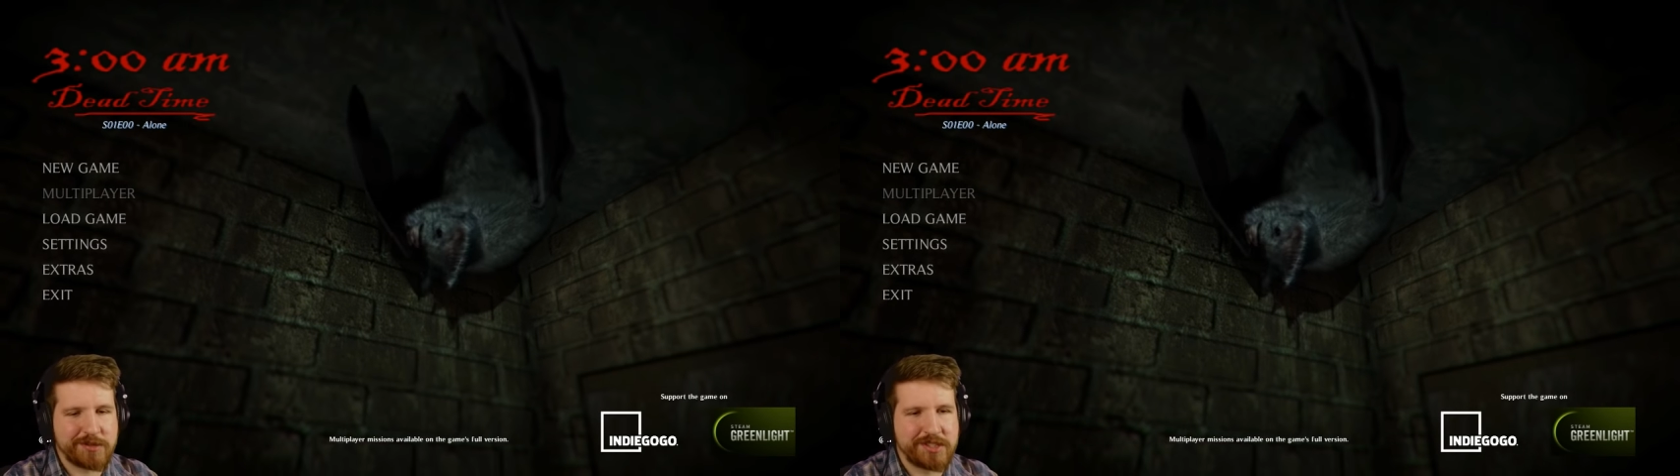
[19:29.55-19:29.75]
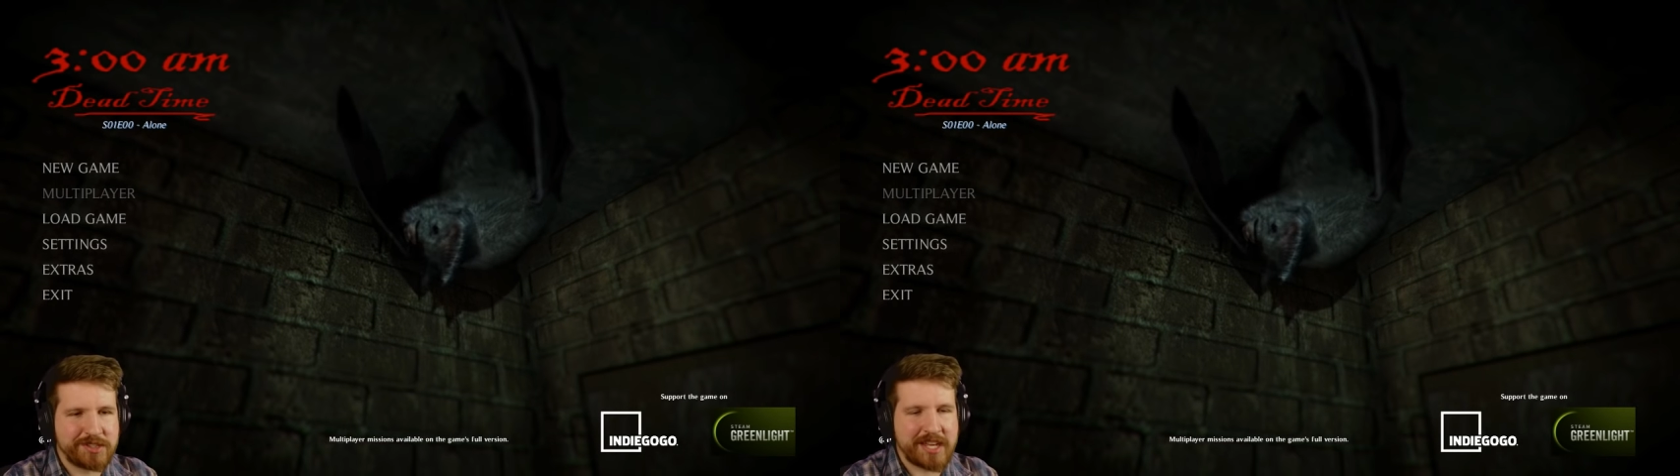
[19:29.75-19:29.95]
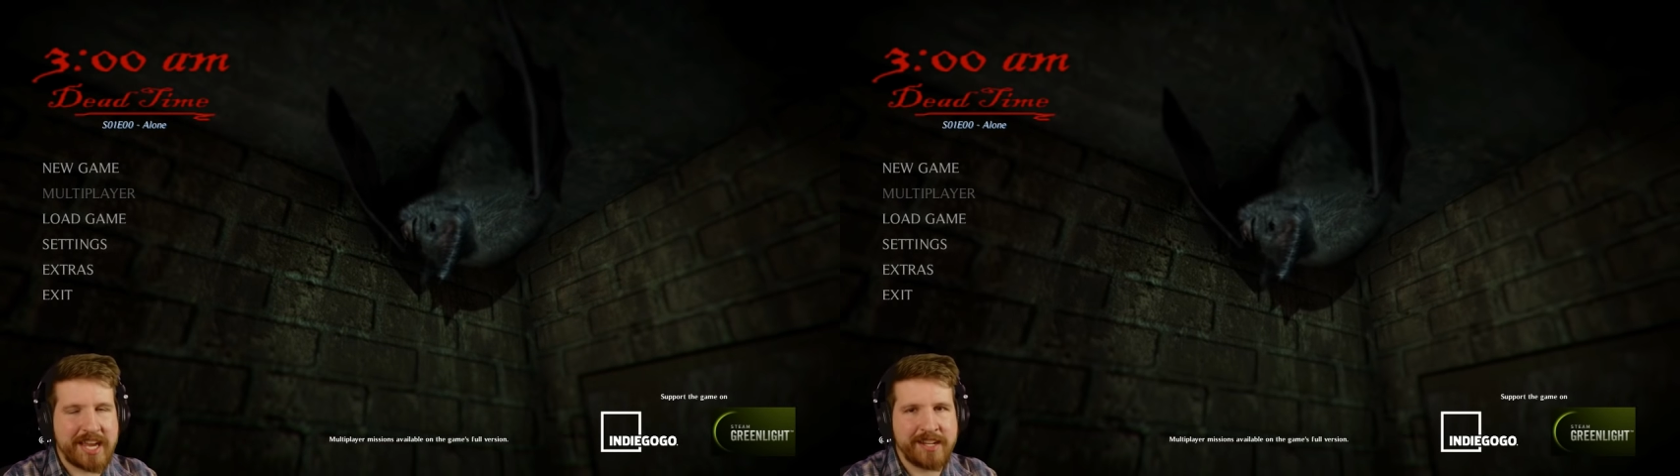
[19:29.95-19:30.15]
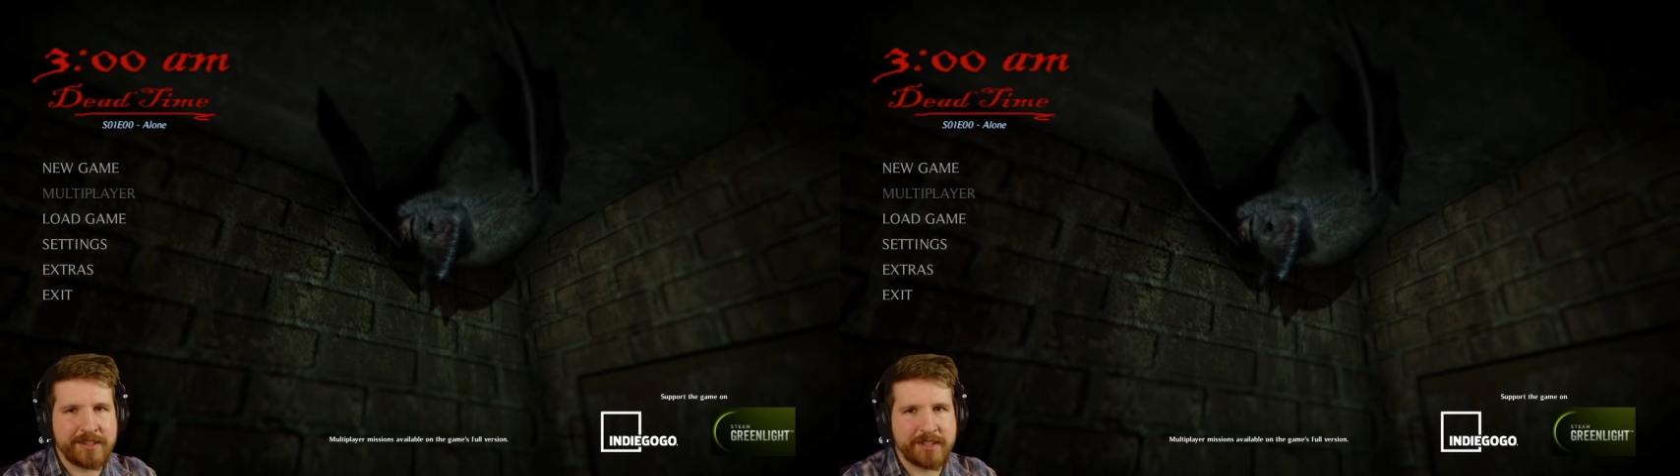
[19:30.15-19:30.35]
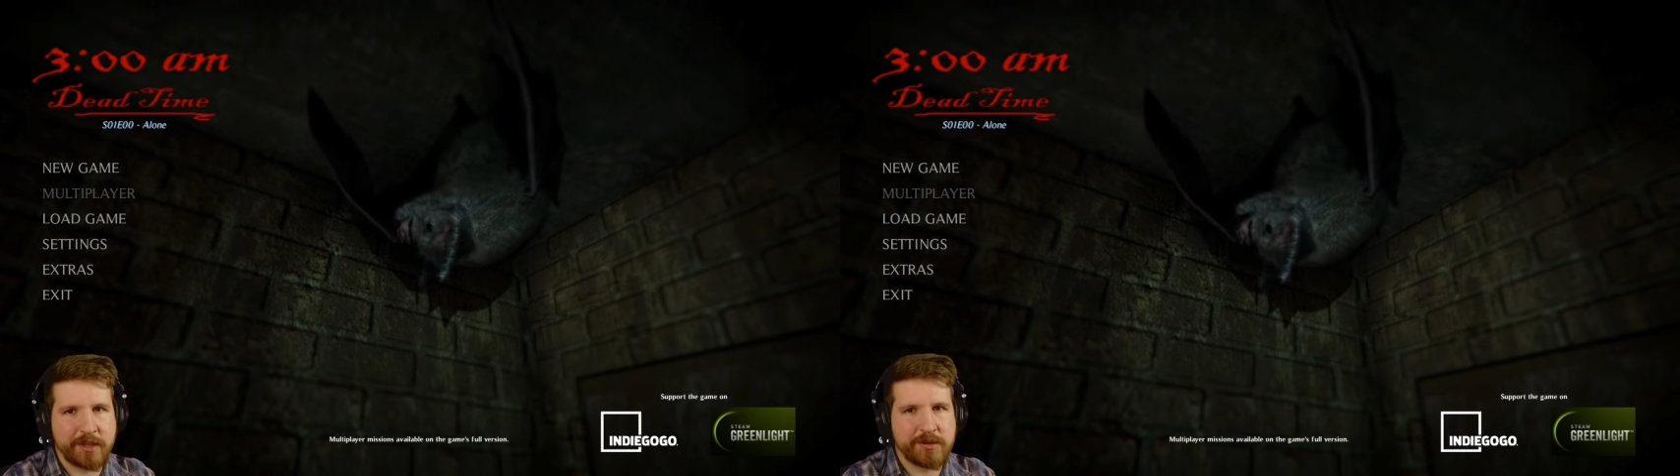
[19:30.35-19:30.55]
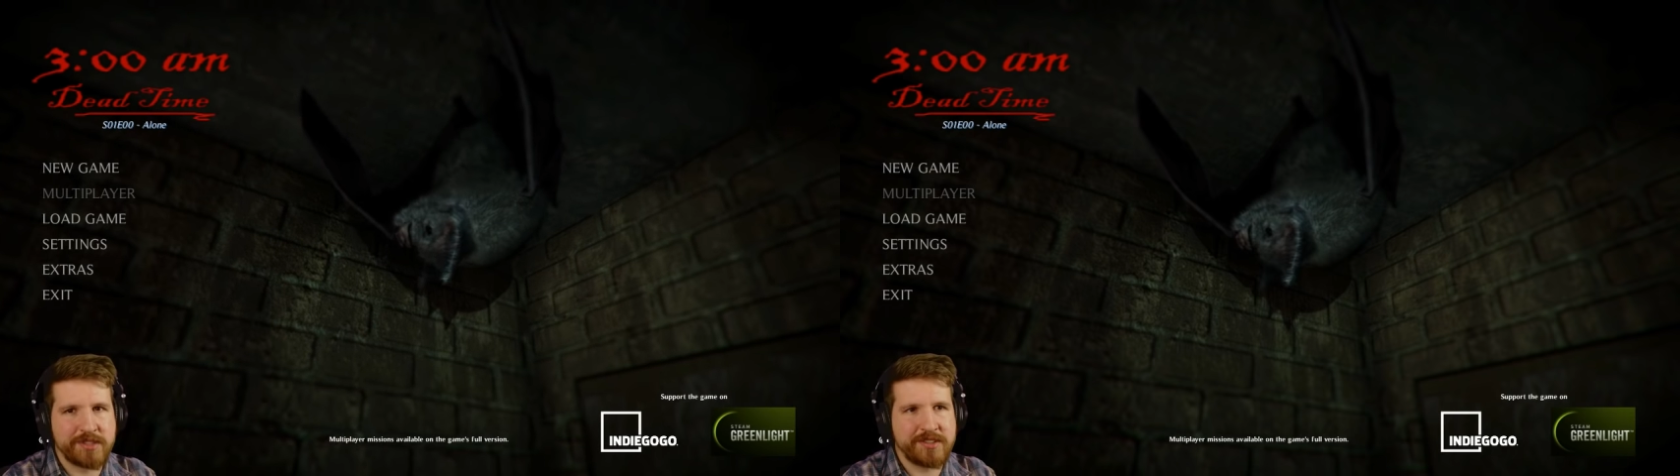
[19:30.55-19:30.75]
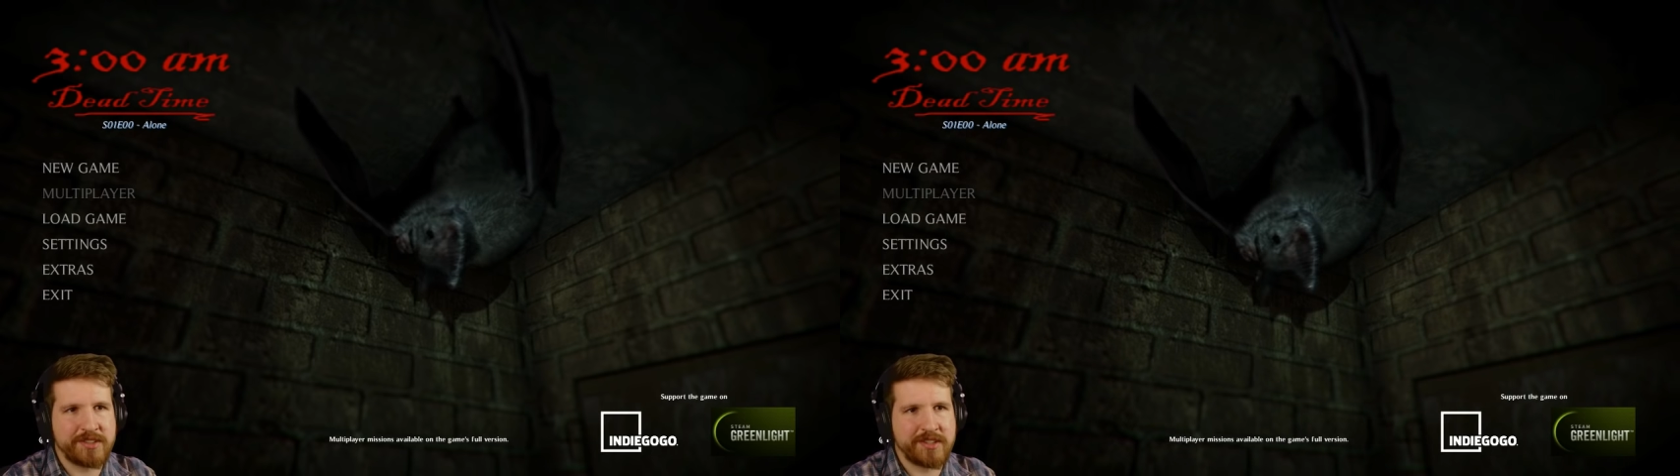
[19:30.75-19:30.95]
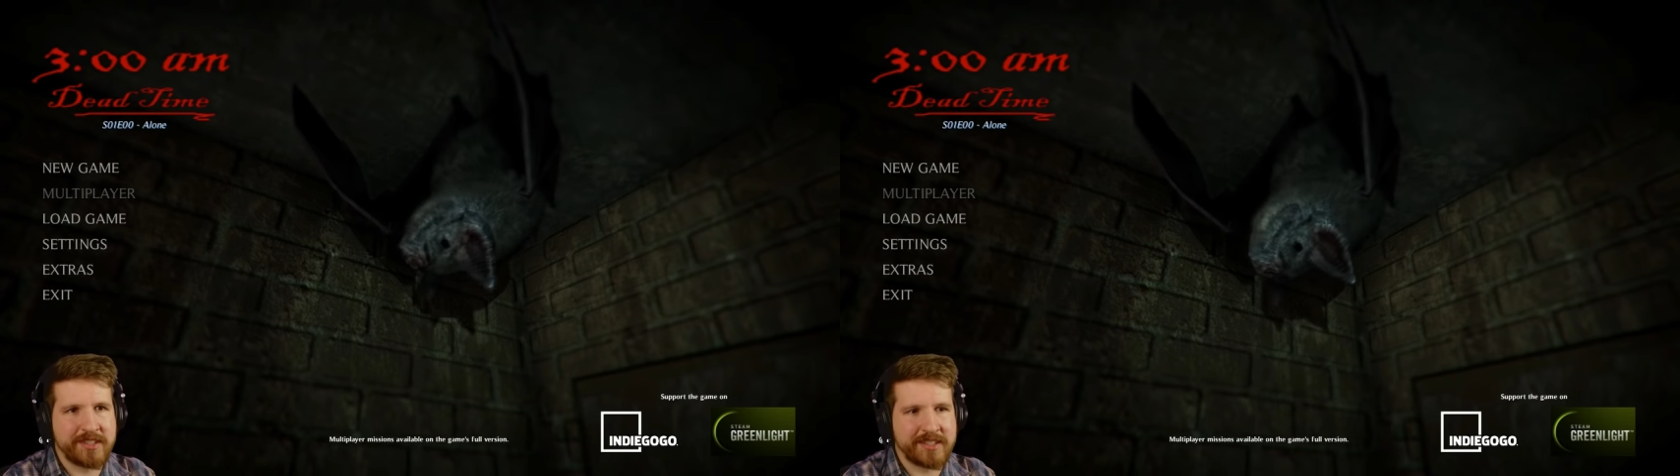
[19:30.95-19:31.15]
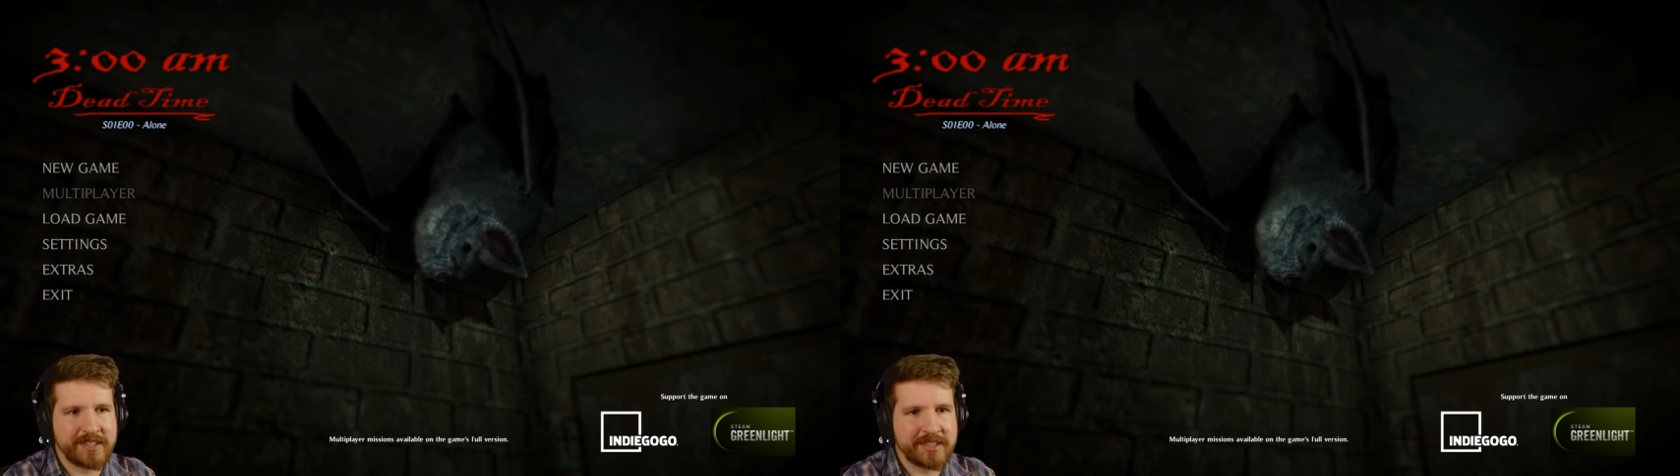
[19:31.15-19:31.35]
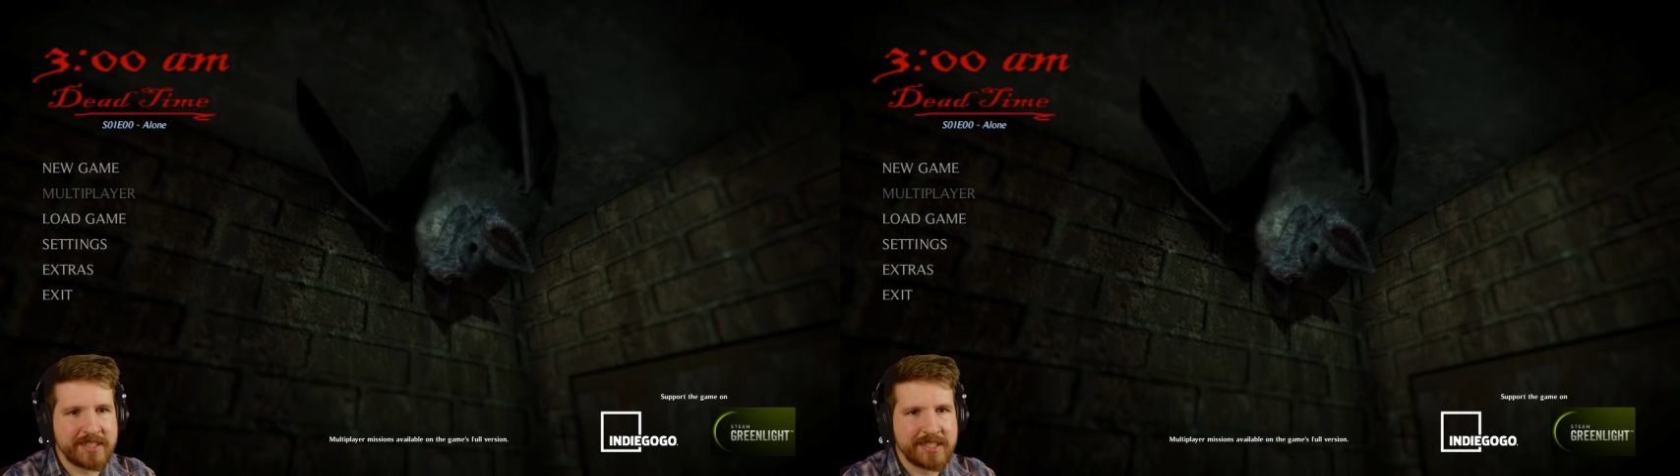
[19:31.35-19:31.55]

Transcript: design that goes into the